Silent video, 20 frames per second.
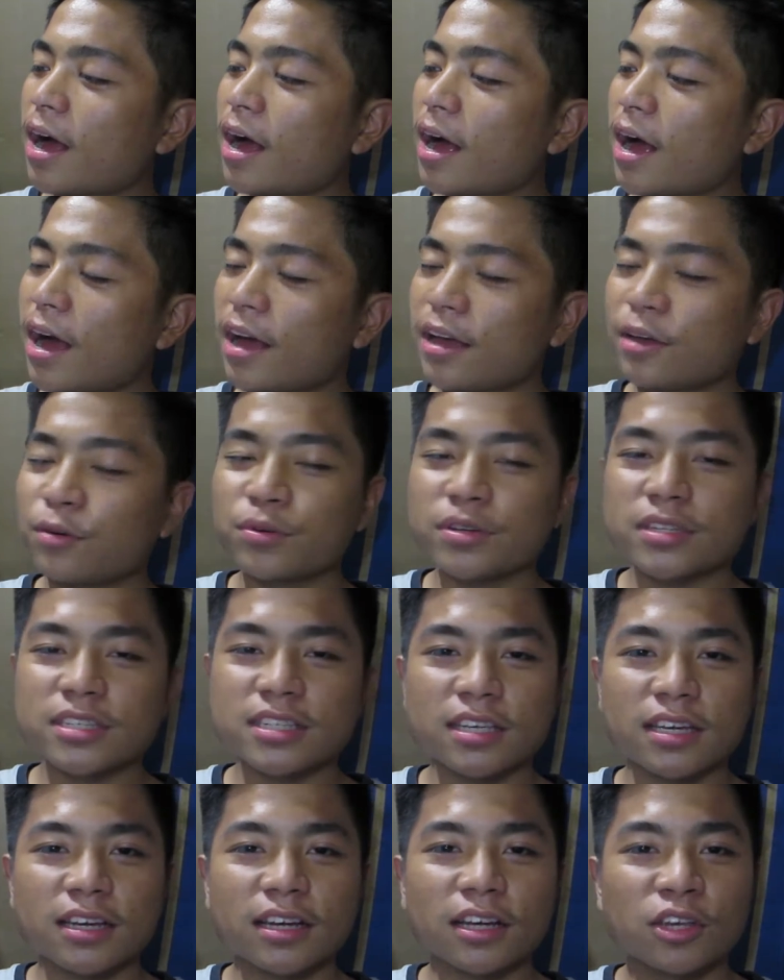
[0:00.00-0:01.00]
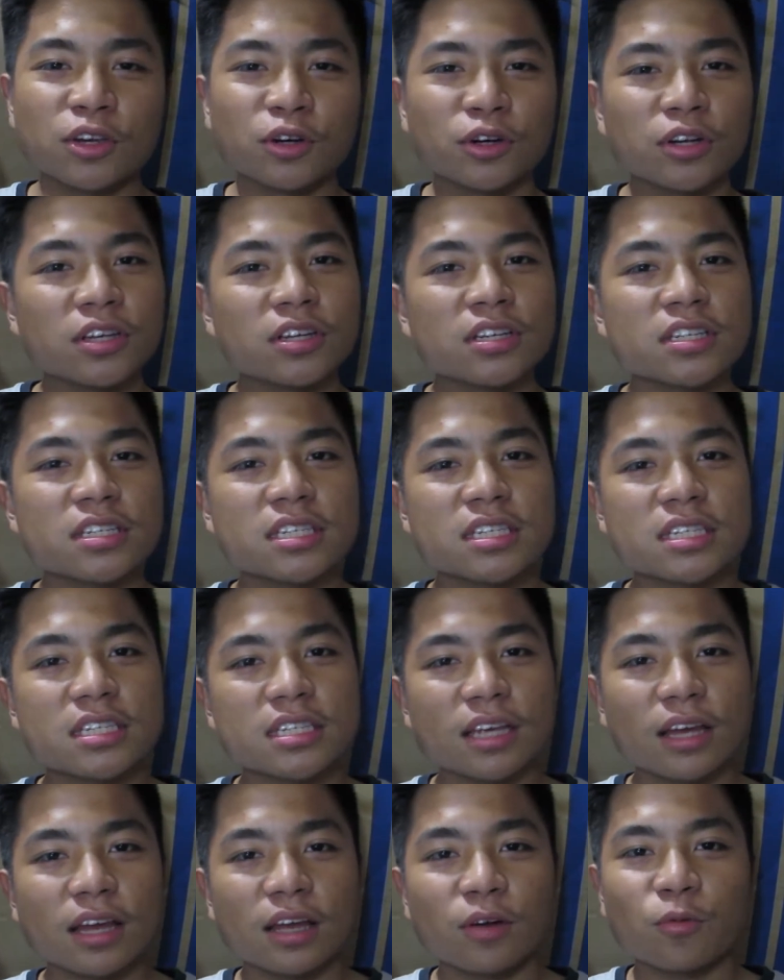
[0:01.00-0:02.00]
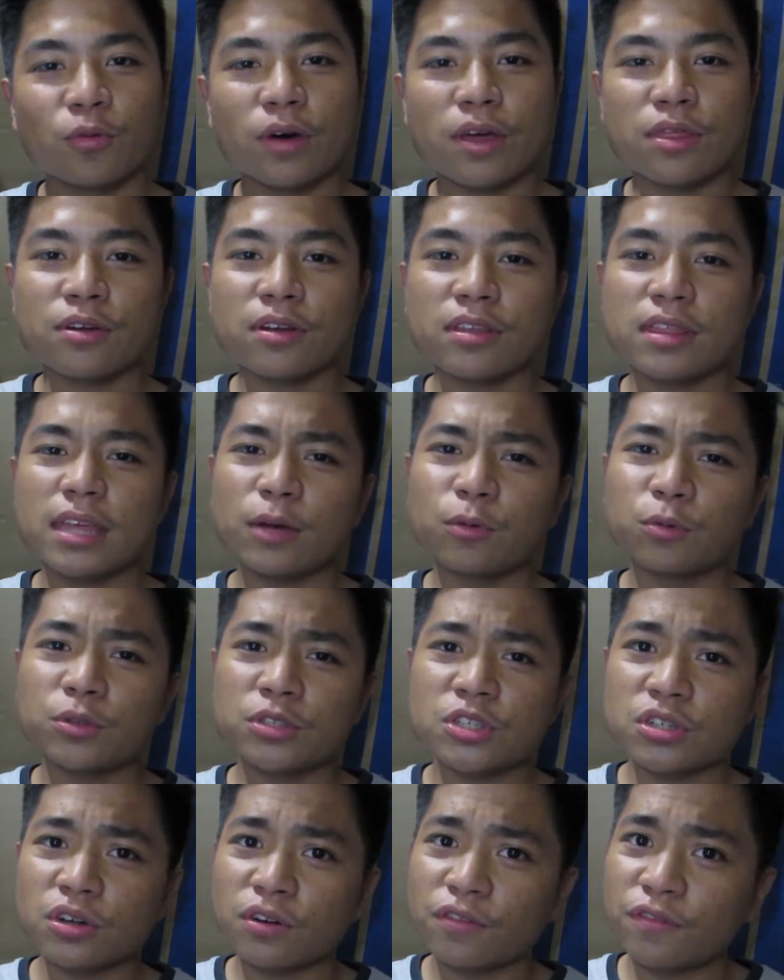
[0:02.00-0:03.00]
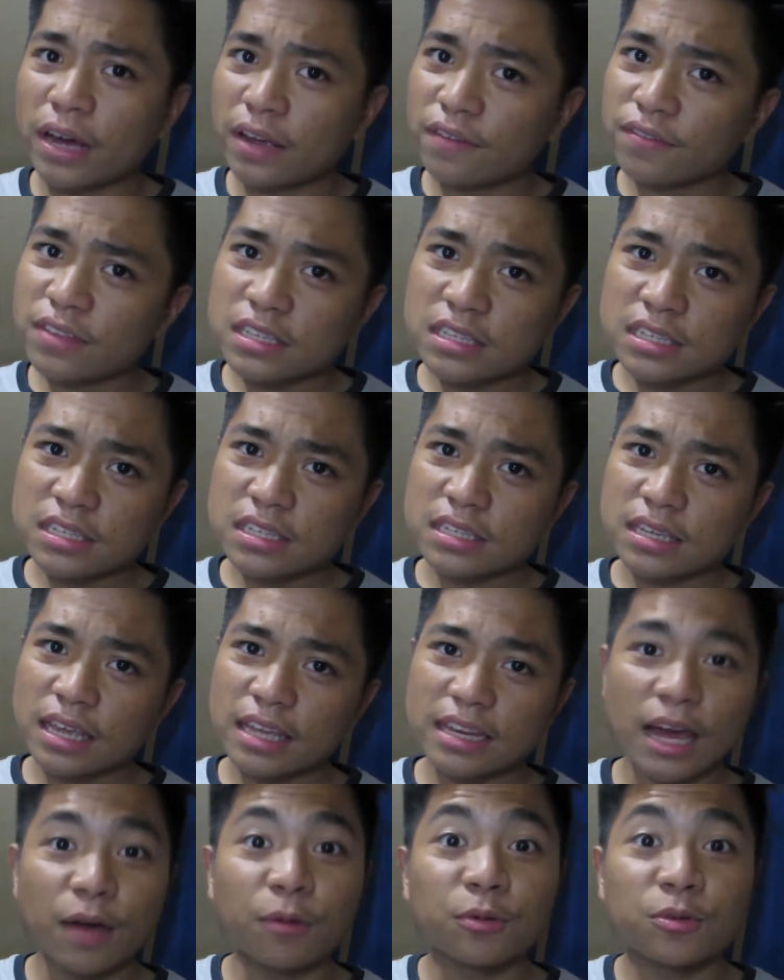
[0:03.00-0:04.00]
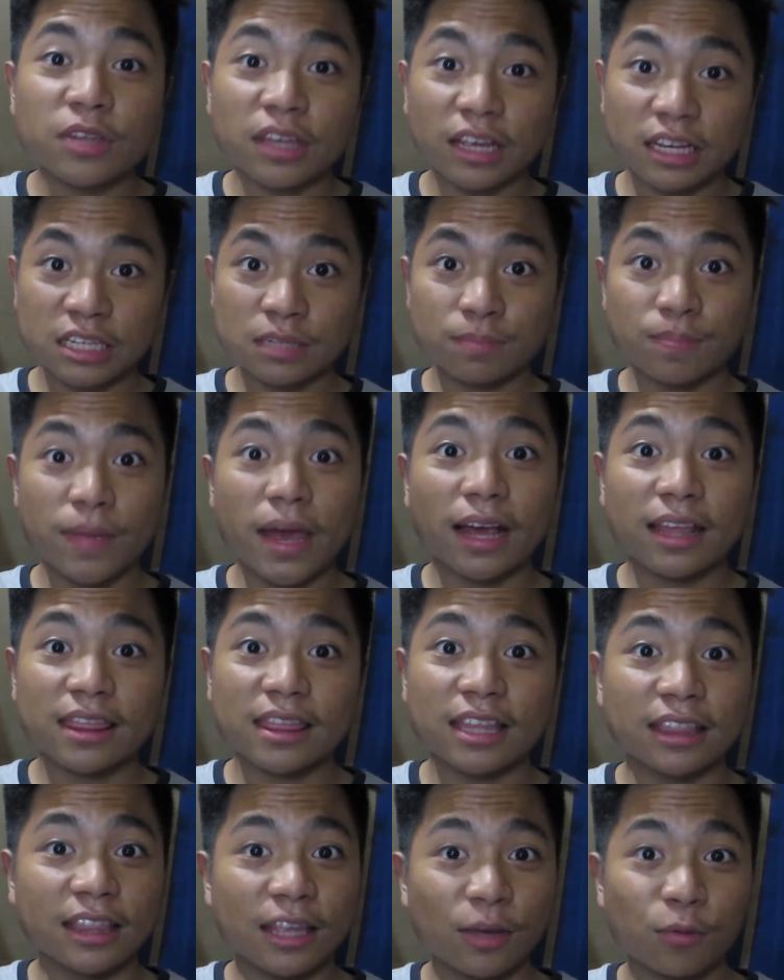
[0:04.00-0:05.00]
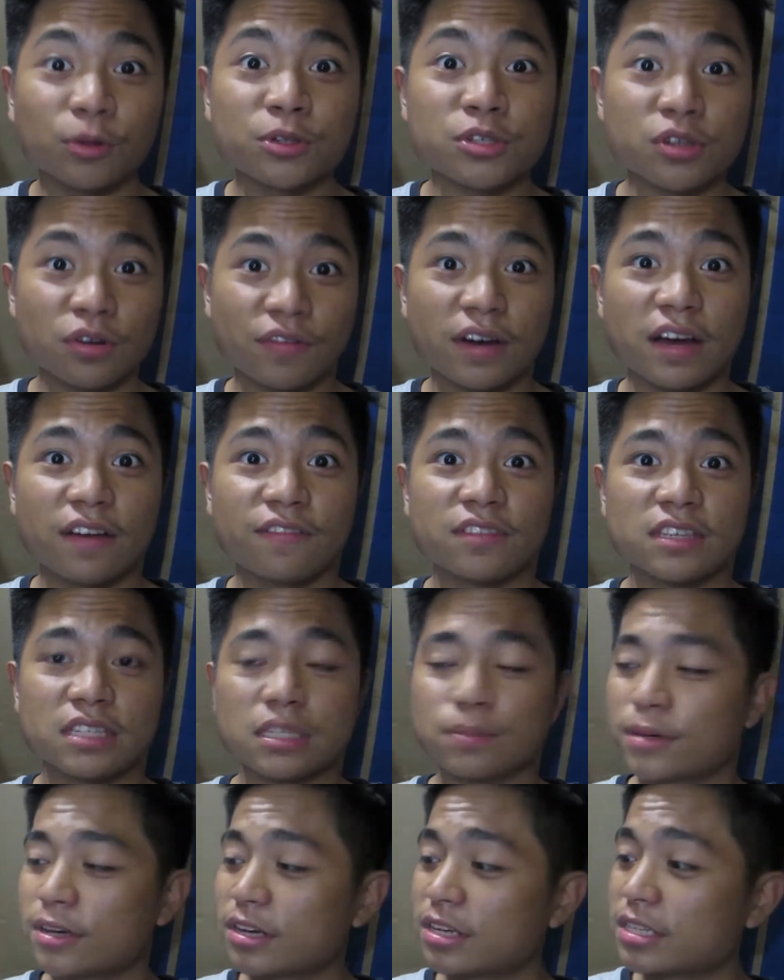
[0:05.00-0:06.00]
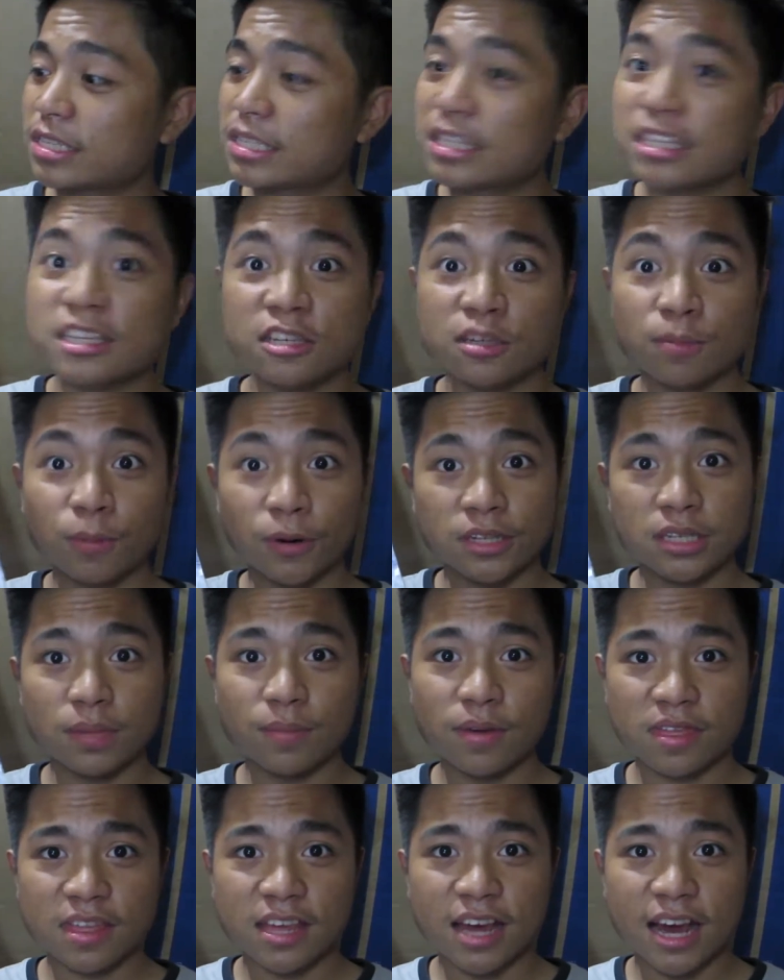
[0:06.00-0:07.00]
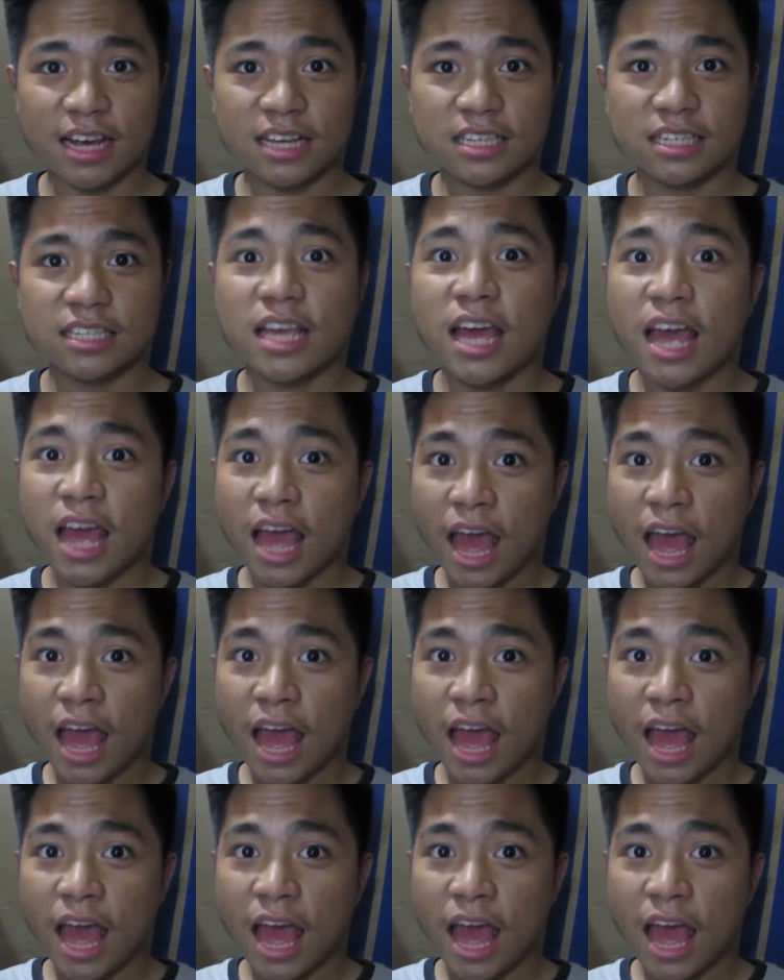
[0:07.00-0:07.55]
I was curious whether they would survive this, and I would expect that they will survive this because this is Percebeth, guys.